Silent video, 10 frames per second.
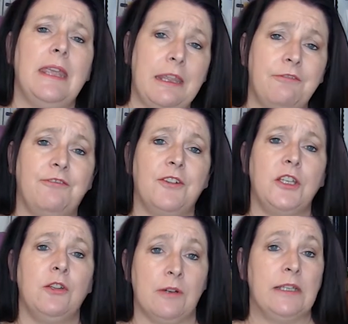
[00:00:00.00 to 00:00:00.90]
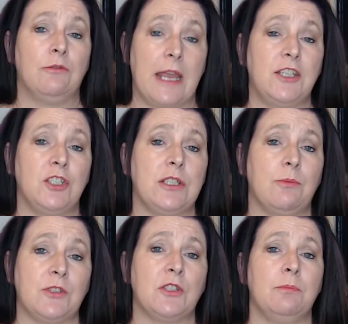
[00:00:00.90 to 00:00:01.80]
If you're in a
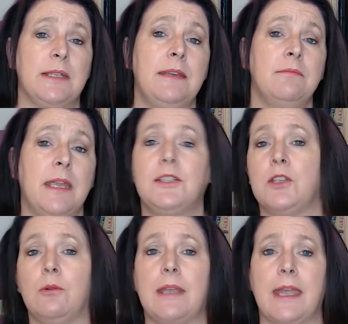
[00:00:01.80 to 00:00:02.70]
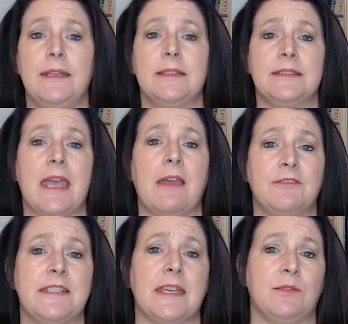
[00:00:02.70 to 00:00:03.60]
relationship with somebody, it's okay to
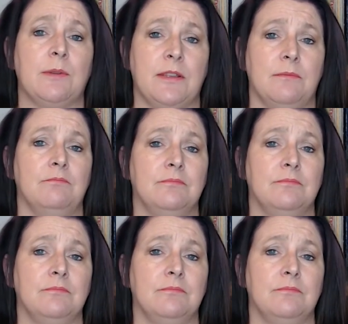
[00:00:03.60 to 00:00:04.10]
have sex with them.